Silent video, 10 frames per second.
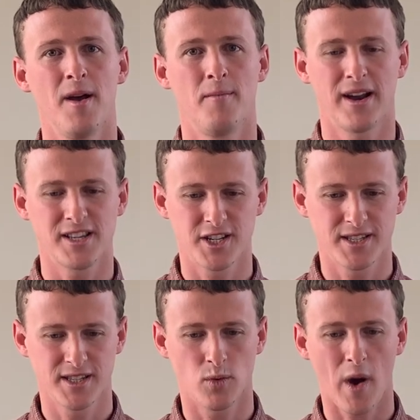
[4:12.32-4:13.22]
But it's
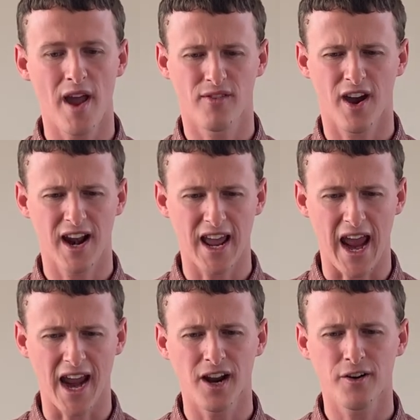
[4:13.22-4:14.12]
just this way of kind of like
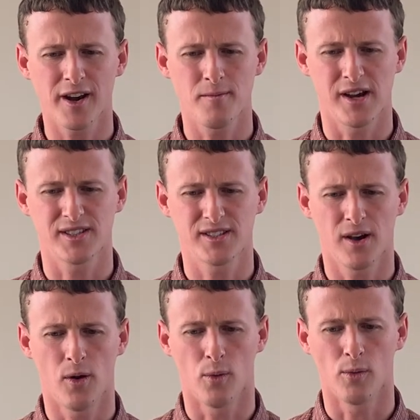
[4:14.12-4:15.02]
anchoring my
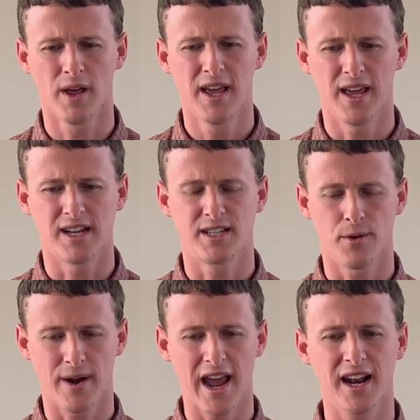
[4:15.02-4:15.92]
soul into the
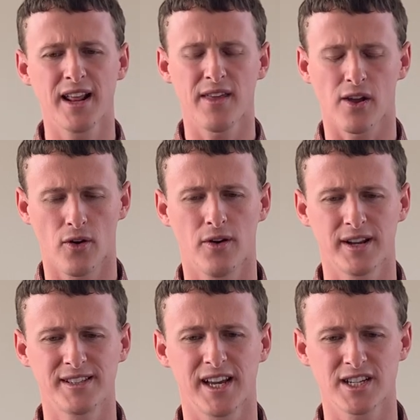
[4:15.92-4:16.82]
reality that God
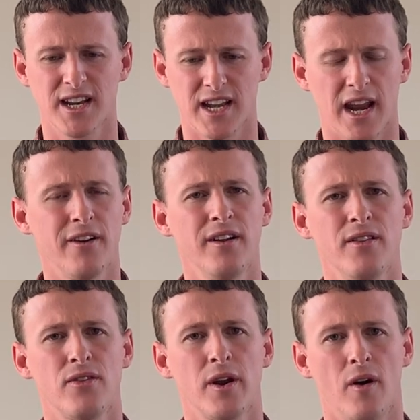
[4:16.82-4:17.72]
is actually
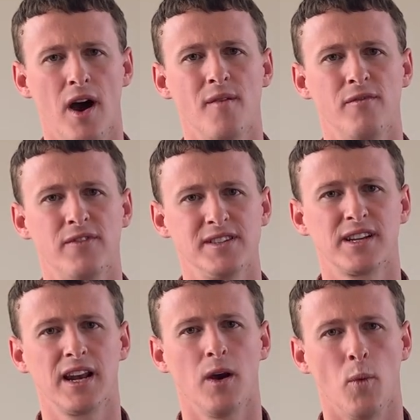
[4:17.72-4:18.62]
nearer than I'm
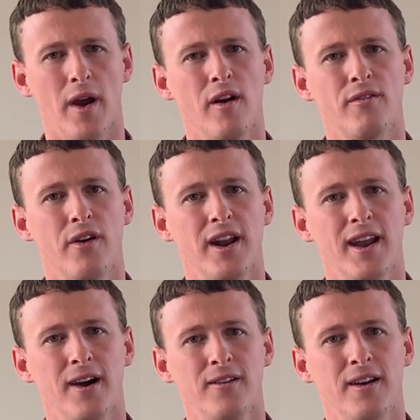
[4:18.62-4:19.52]
physically aware of right
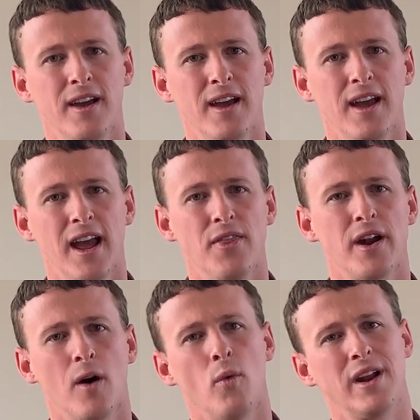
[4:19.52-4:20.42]
now, and that
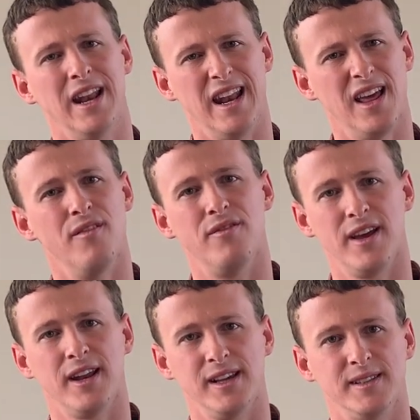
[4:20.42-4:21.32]
I want to live
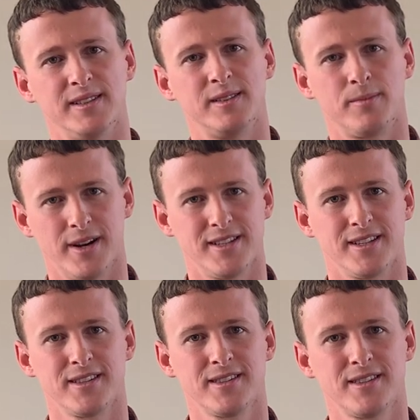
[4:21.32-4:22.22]
in his
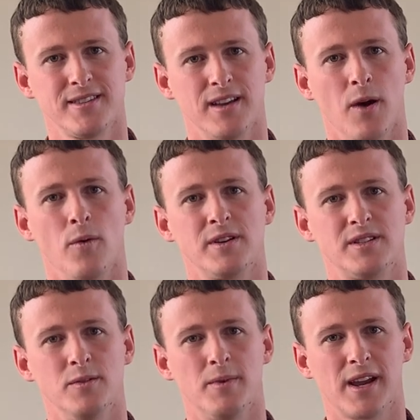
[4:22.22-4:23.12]
presence. I want
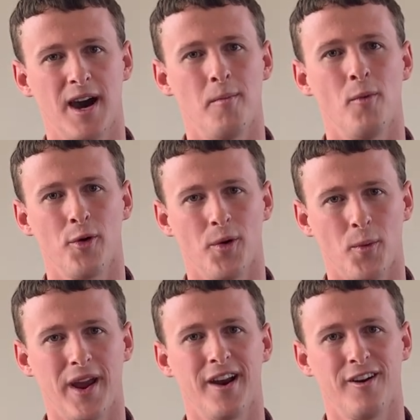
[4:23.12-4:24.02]
to become more
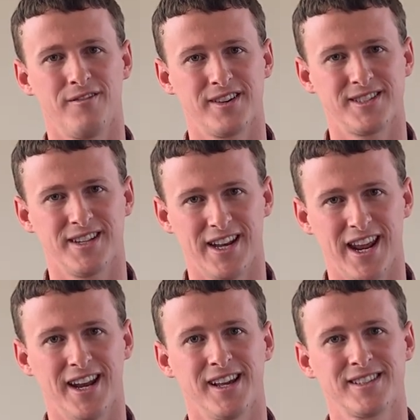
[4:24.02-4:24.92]
aware of his
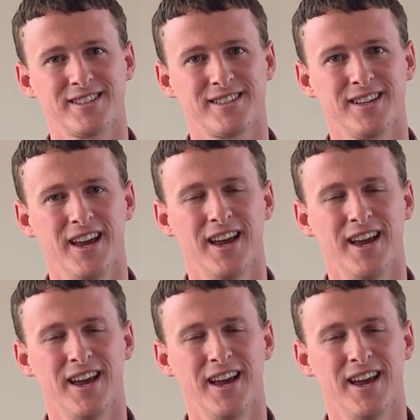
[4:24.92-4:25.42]
nearness